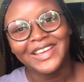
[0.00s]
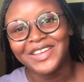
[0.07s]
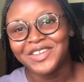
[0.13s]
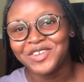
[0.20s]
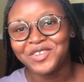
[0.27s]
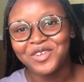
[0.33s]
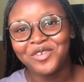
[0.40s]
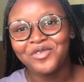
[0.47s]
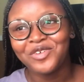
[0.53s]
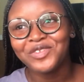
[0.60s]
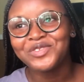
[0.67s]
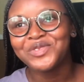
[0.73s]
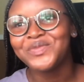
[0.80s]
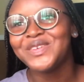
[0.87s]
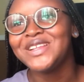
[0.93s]
you don't want
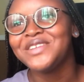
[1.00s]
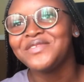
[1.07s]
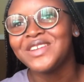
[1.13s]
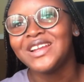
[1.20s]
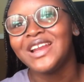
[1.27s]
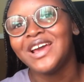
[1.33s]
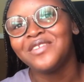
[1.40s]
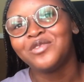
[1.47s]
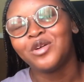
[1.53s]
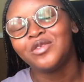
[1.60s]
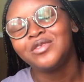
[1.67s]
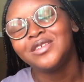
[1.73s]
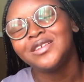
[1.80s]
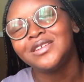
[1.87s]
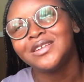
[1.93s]
to be living a life of
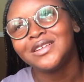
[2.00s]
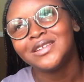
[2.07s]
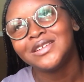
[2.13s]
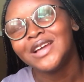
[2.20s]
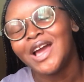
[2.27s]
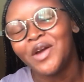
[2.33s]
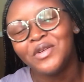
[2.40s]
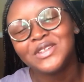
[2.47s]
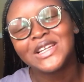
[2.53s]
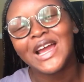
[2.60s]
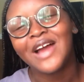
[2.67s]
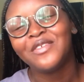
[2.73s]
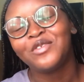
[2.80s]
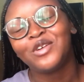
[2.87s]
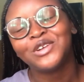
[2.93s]
how we should
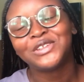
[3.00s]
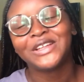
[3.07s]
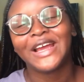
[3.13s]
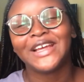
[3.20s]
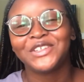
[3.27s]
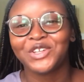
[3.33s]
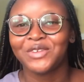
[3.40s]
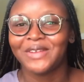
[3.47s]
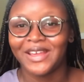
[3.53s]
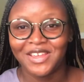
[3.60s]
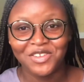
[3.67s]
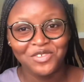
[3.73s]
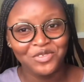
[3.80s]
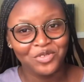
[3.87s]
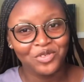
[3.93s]
have Cold Stone ice cream. Like,
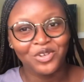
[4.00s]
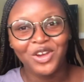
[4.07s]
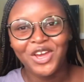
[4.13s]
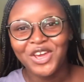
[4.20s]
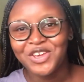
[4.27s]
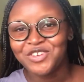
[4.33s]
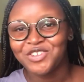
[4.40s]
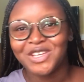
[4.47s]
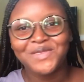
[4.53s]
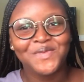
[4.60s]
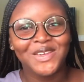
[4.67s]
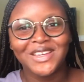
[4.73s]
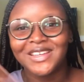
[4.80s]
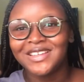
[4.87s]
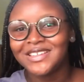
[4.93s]
you just
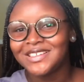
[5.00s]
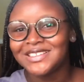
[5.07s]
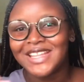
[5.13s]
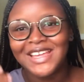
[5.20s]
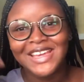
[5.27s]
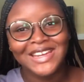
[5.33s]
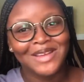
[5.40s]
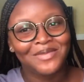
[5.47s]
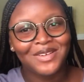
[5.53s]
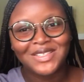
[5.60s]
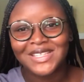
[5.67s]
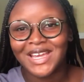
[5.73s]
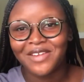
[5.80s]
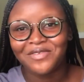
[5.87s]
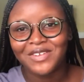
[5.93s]
be thinking about
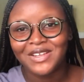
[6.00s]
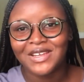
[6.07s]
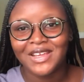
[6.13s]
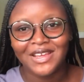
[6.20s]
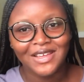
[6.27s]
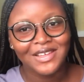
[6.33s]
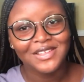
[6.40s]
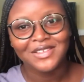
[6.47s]
it every day.